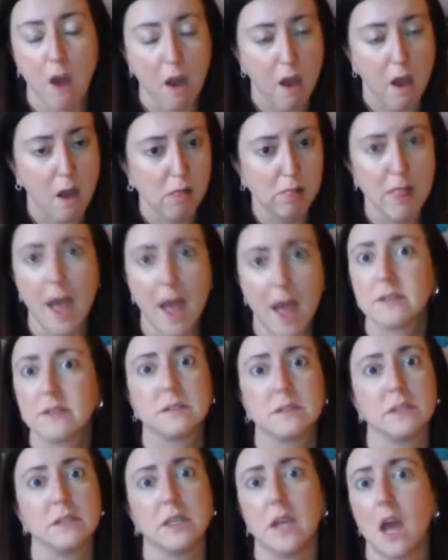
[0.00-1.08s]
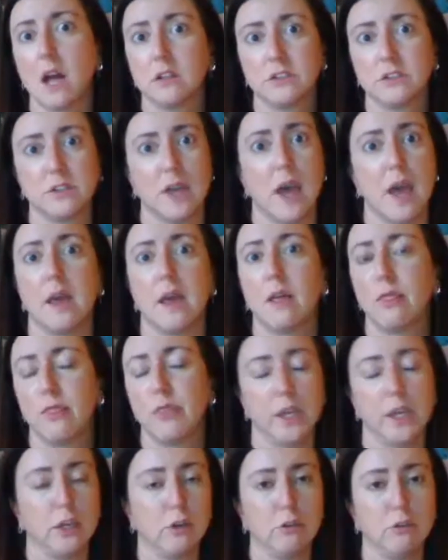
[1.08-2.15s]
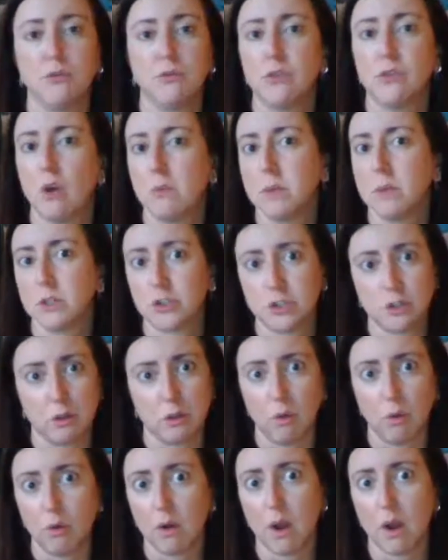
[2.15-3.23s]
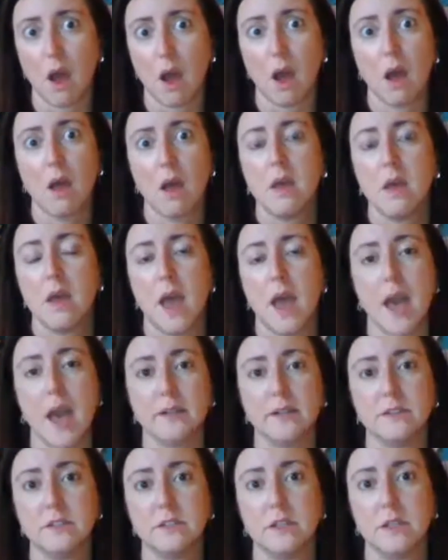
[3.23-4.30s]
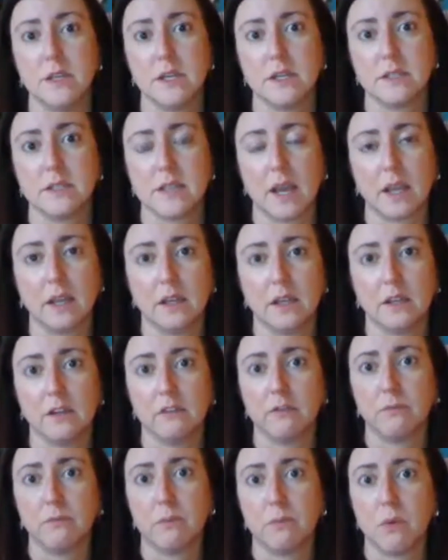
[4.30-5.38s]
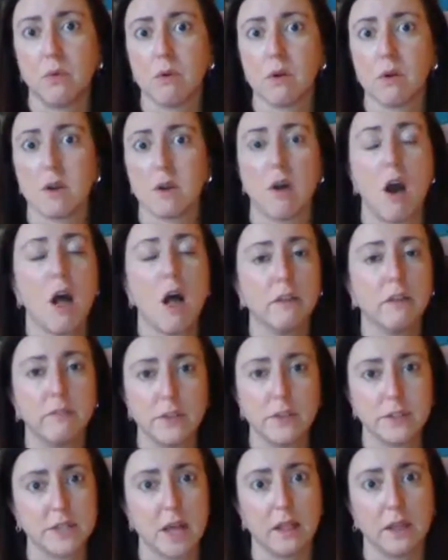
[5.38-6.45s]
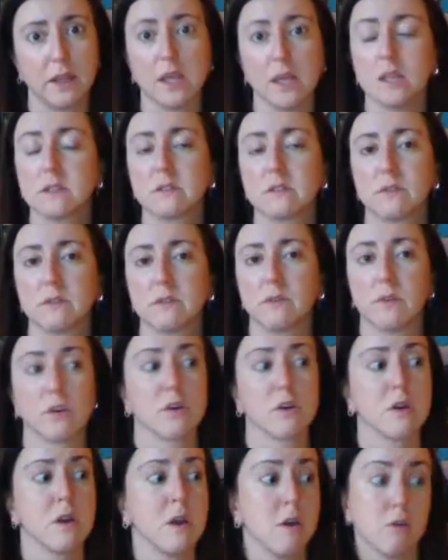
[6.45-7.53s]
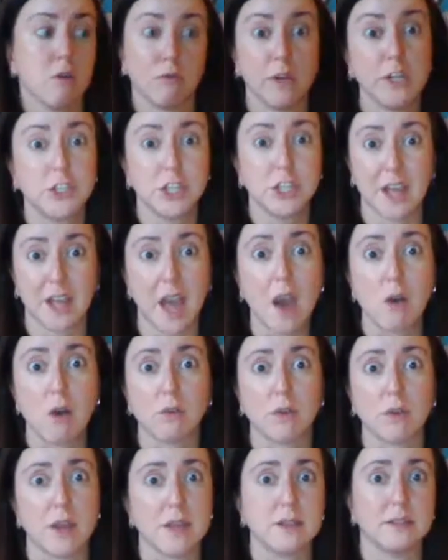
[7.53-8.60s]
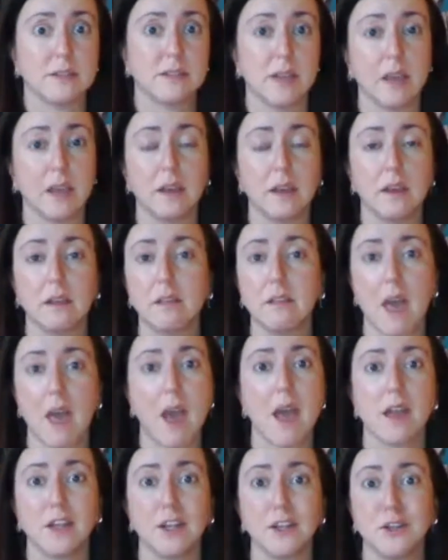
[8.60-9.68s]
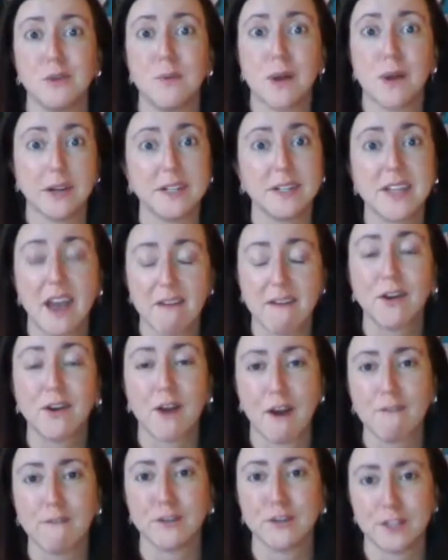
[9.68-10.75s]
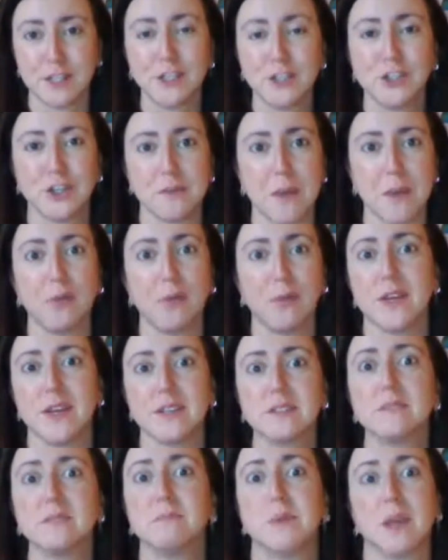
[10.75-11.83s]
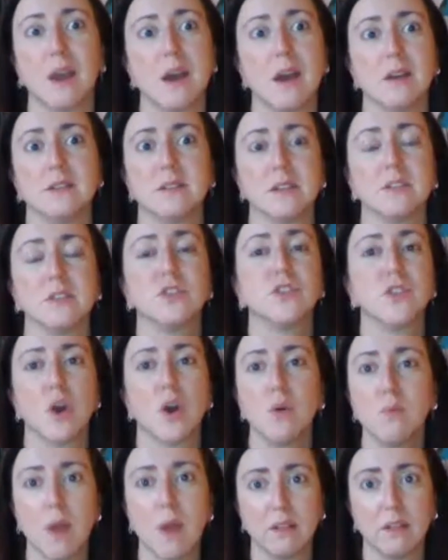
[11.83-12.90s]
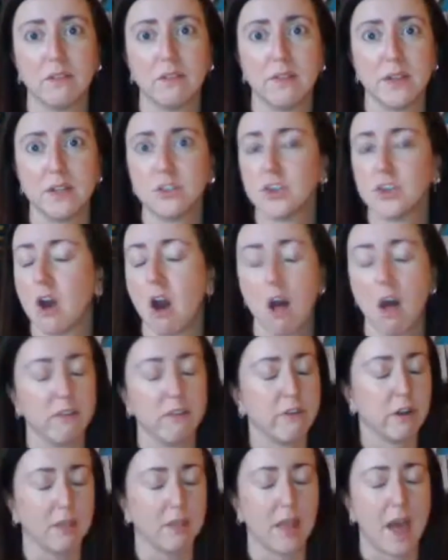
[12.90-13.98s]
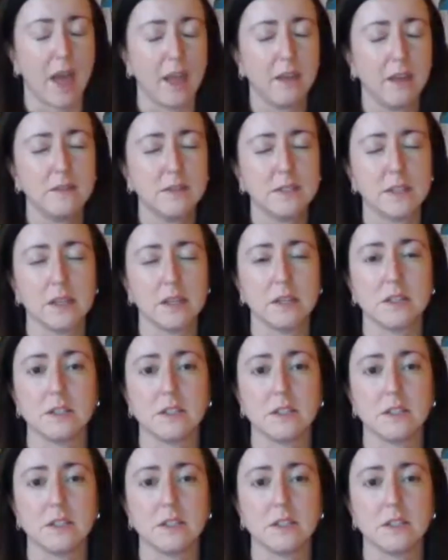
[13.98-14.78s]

lastly, I'll say thank you so much to Laura and to the executive board, all of the delegates for reaching out and saying that you wanted to have a conversation about this because it's so relevant to all of our lives and